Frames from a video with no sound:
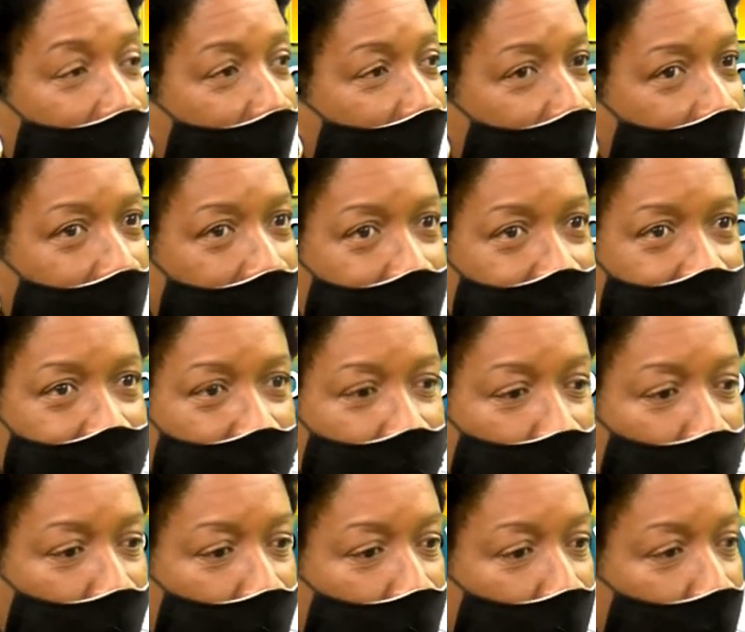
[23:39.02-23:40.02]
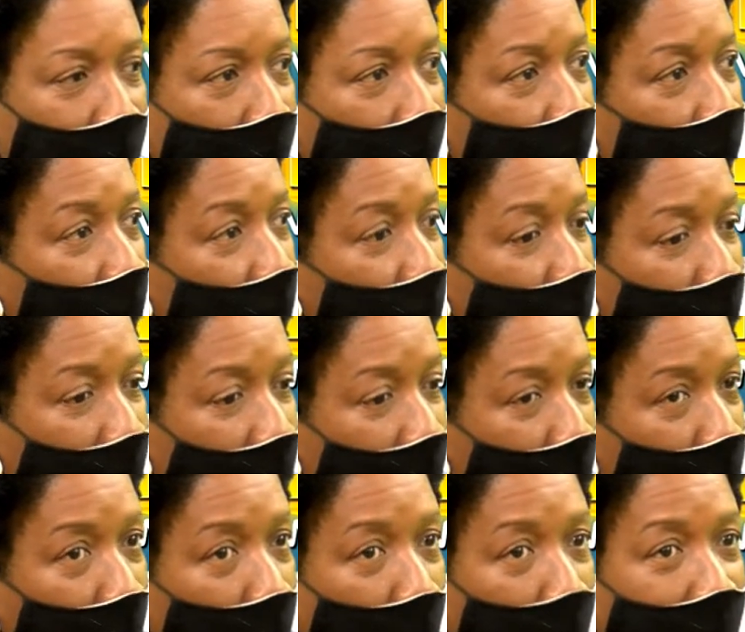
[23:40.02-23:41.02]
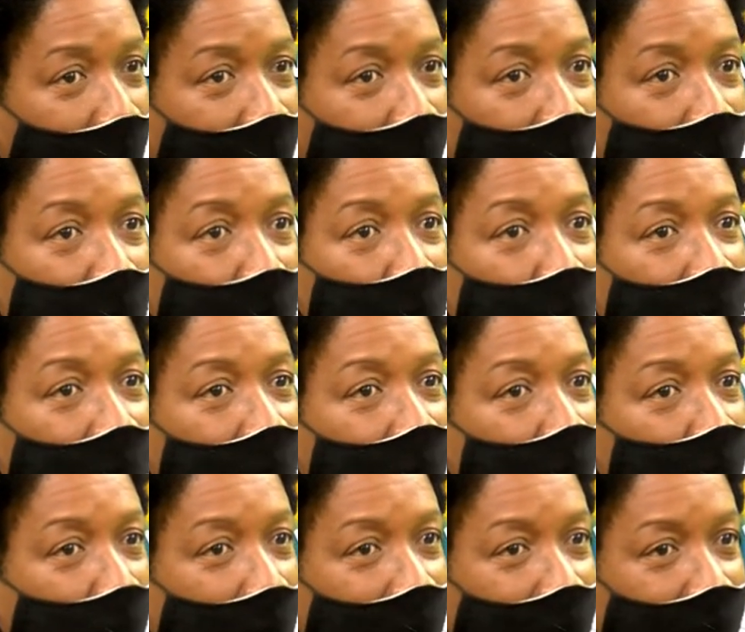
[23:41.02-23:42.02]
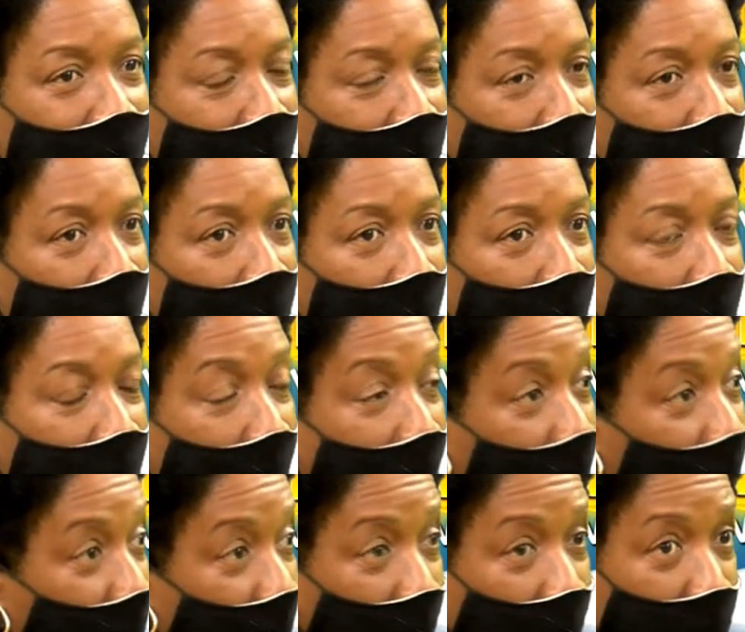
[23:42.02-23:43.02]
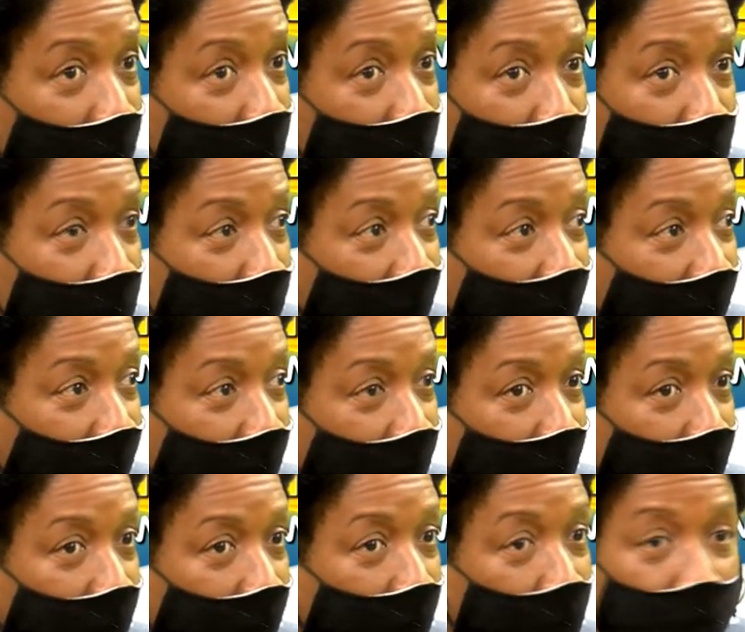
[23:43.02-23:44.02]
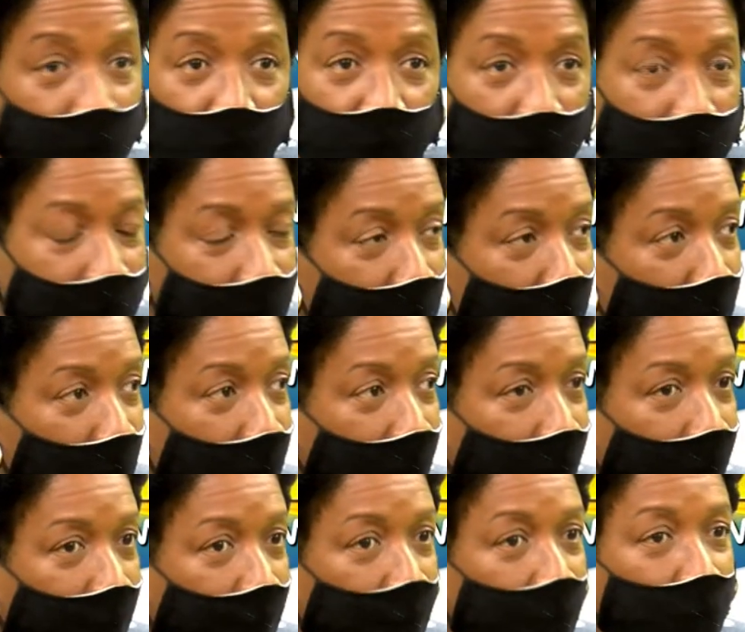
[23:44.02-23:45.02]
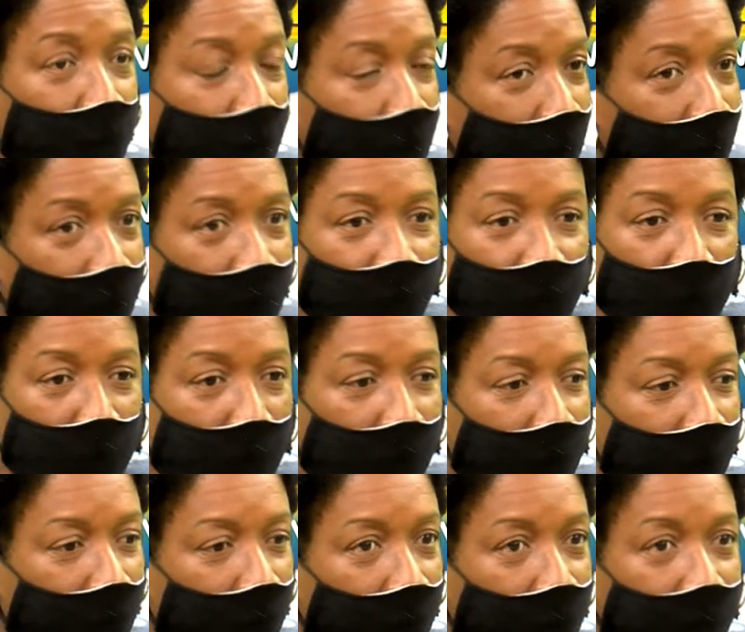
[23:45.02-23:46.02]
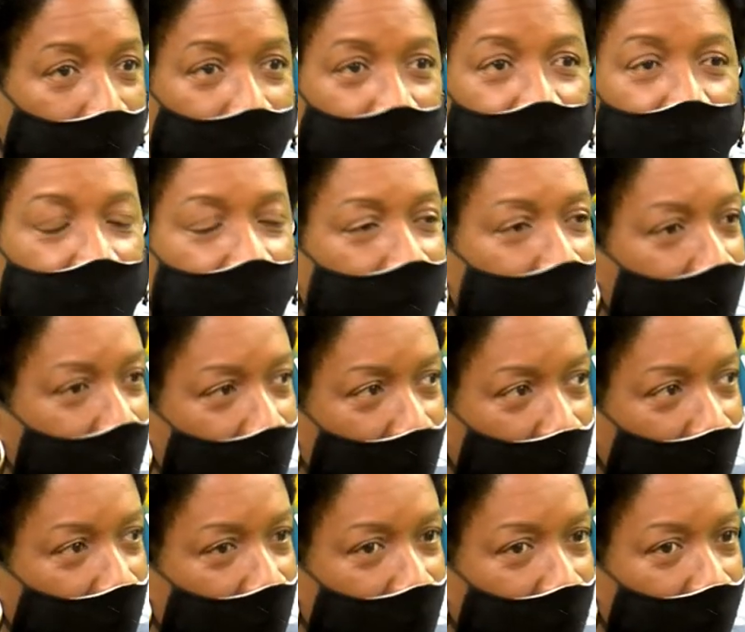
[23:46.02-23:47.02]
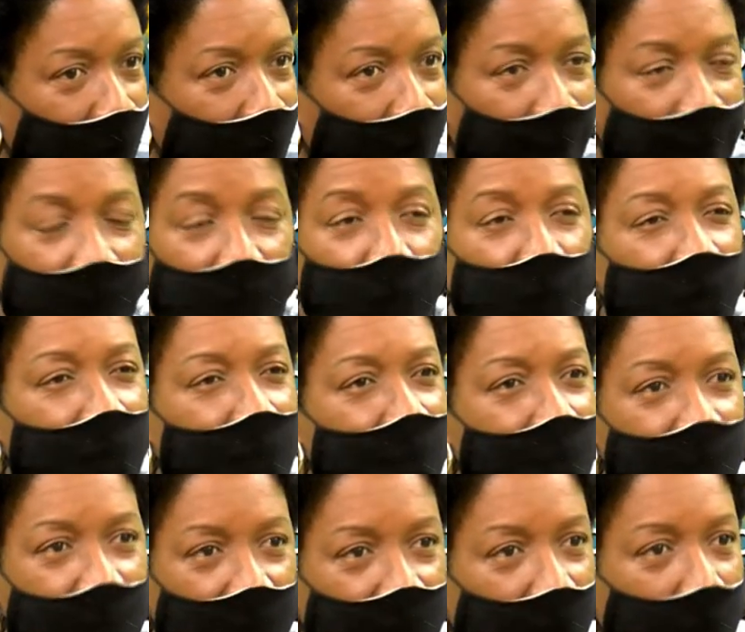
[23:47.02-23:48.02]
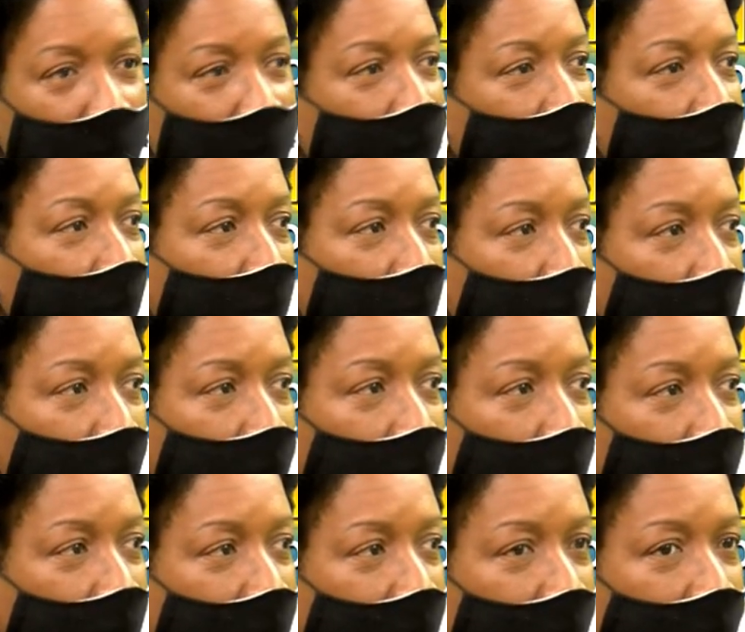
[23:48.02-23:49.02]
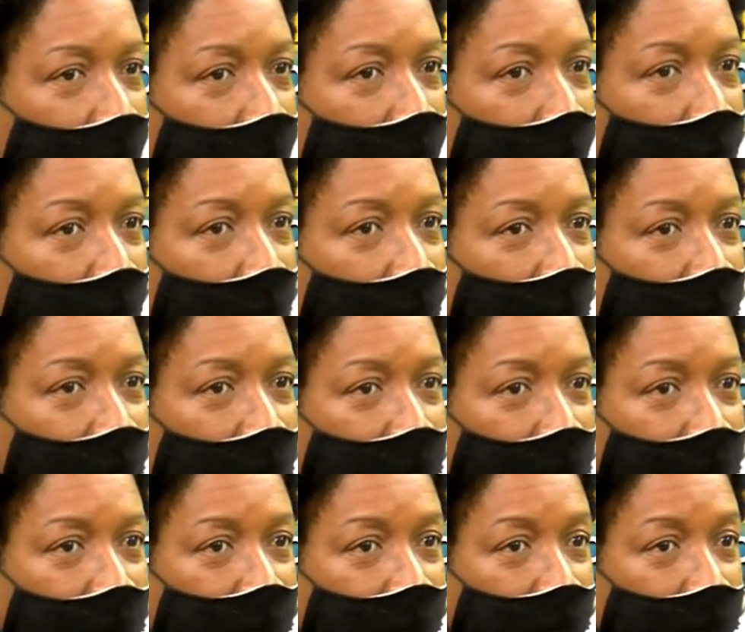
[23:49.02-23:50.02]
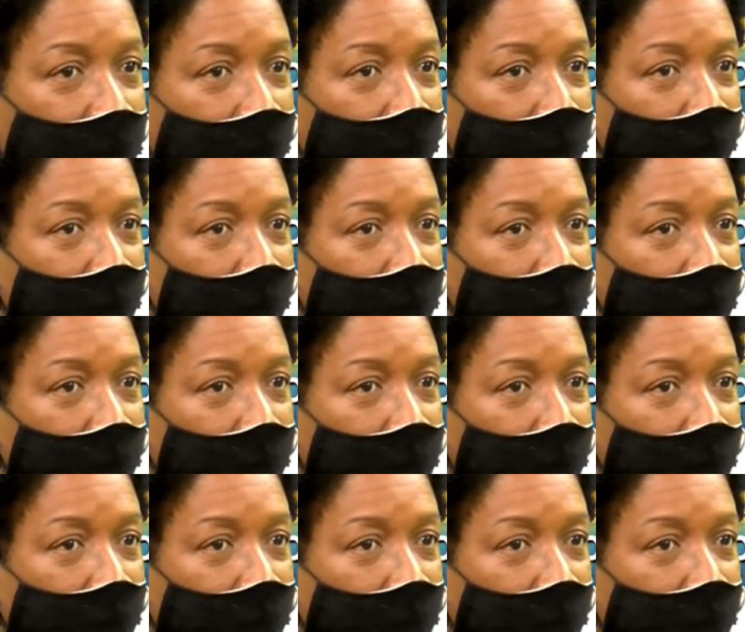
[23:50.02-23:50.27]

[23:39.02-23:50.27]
and I say to you, you need to go back and do X, Y, Z, and it doesn't suffice, trust me, today, tomorrow, and any other day, I would never put a report out there mm-hmm. of that nature.